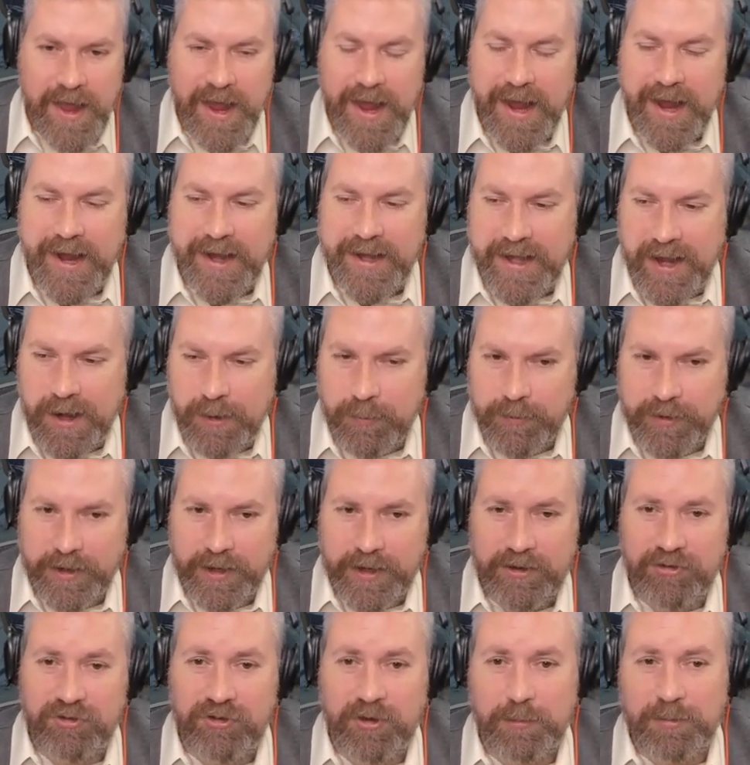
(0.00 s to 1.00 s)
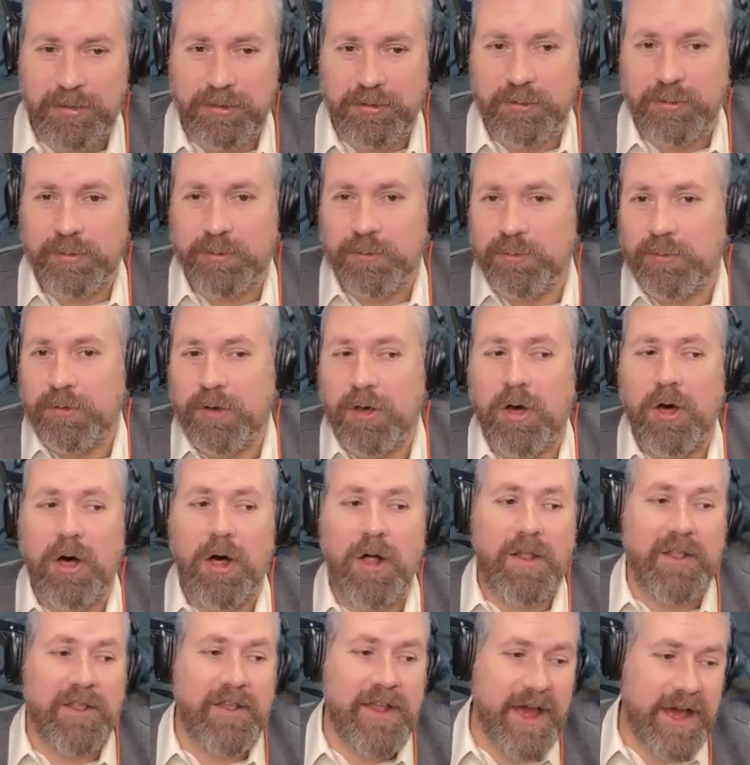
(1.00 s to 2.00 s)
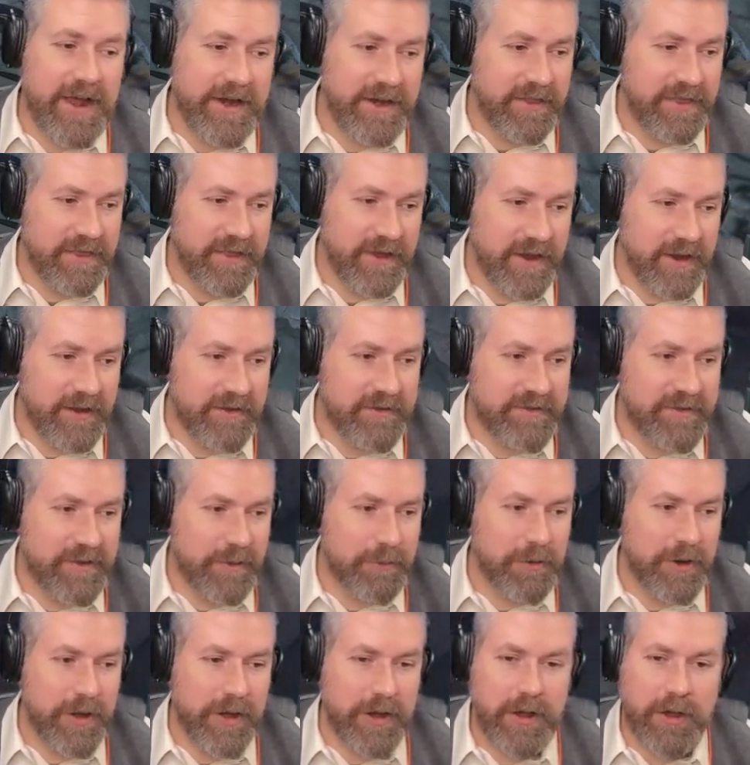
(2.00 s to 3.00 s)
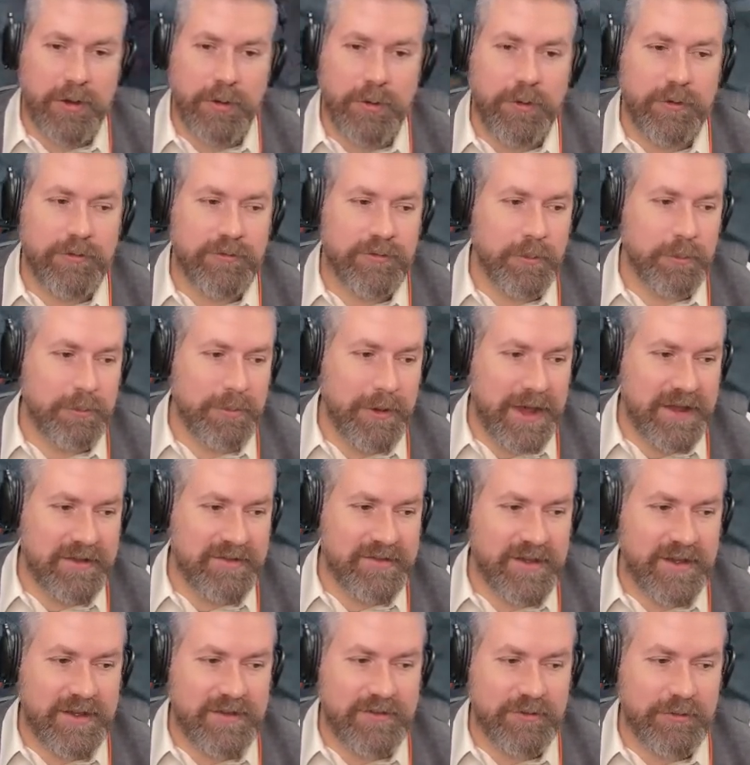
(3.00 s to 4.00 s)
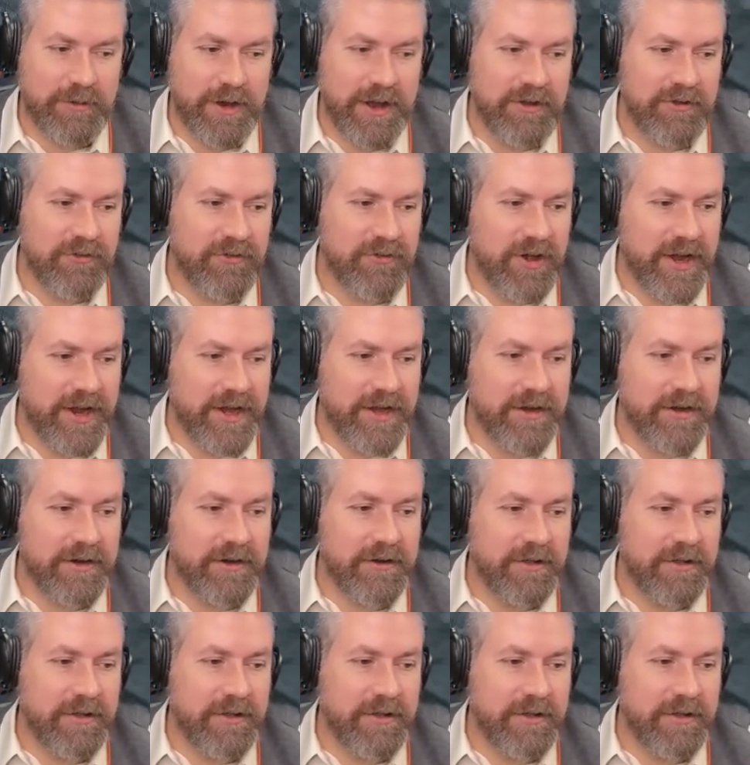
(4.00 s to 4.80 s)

And now we're going to jump through a lot of things. I'm going to go over basics, rangefinder,